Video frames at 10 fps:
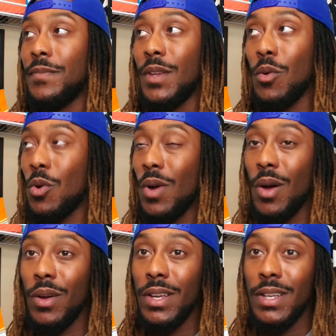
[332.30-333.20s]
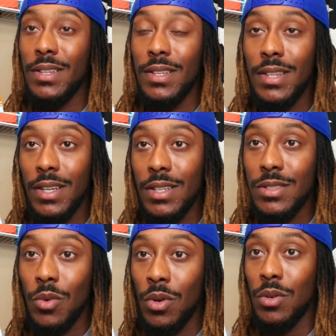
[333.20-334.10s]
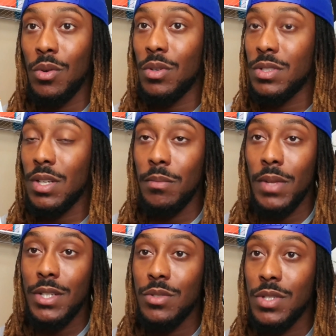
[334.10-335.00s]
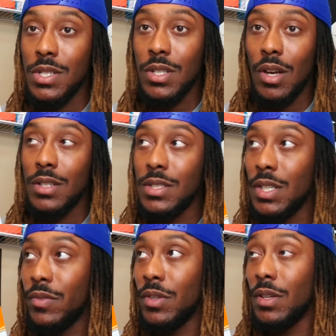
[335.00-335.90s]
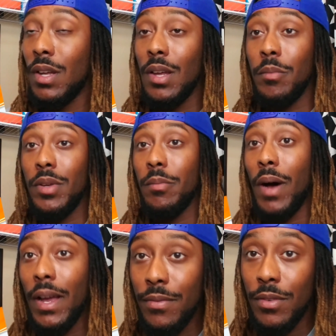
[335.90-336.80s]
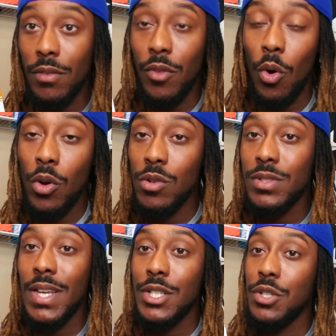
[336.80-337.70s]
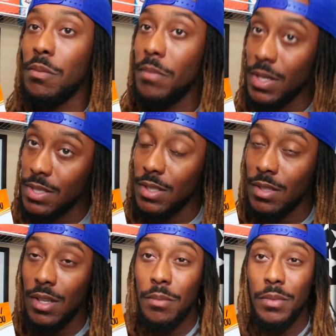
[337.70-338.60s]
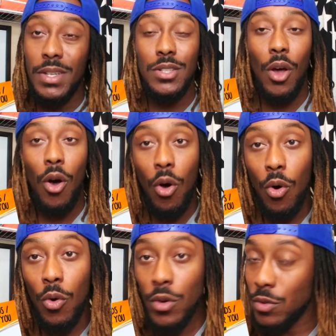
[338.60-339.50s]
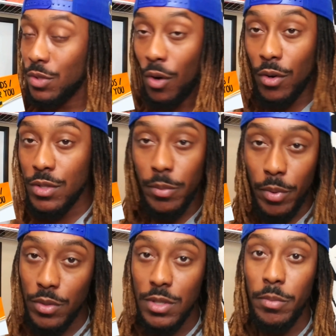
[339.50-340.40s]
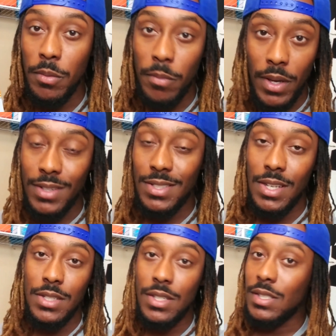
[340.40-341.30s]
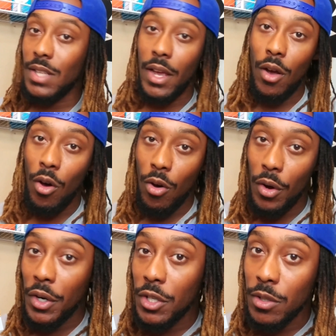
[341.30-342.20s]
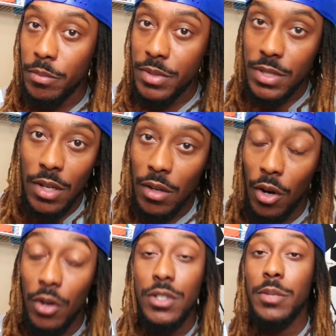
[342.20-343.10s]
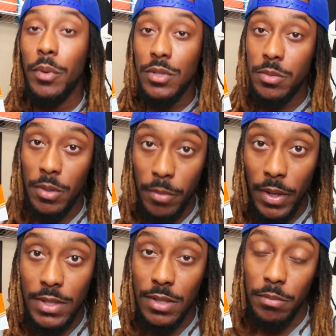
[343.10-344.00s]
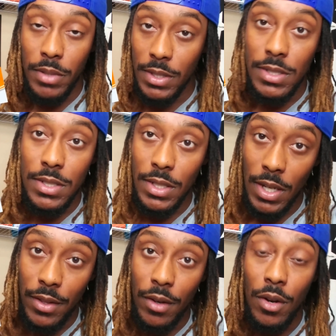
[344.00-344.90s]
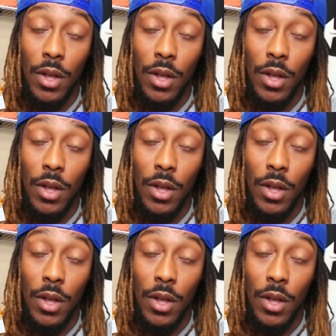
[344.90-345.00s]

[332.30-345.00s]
Don't go out and get the thickest oil or something that you just saw on TV. Be mindful of the oils that you're mixing, because all oils aren't supposed to be mixed, just like all herbs aren't supposed to be mixed and blended together.